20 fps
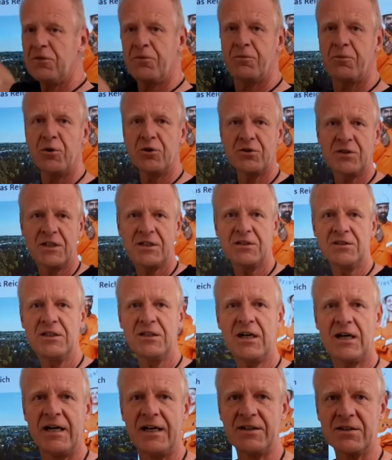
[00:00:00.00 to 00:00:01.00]
1 in
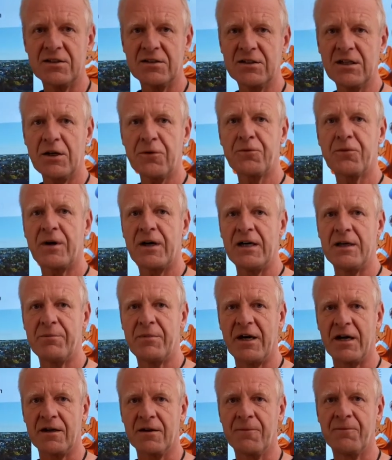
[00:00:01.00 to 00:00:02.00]
Freiberg.
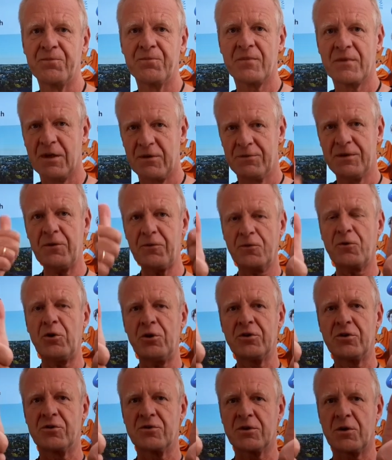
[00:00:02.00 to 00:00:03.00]
We look
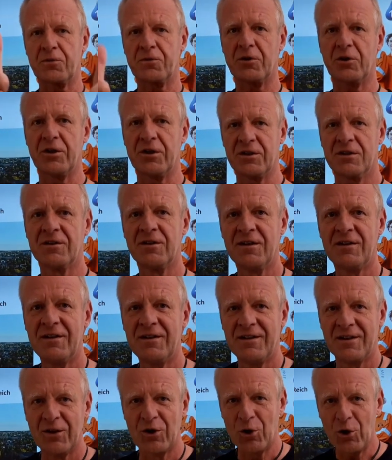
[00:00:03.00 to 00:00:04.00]
forward to see you.
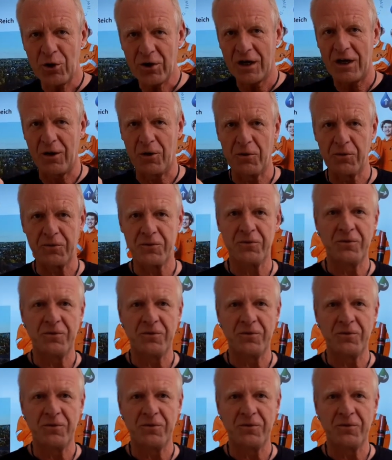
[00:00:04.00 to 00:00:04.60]
Look off.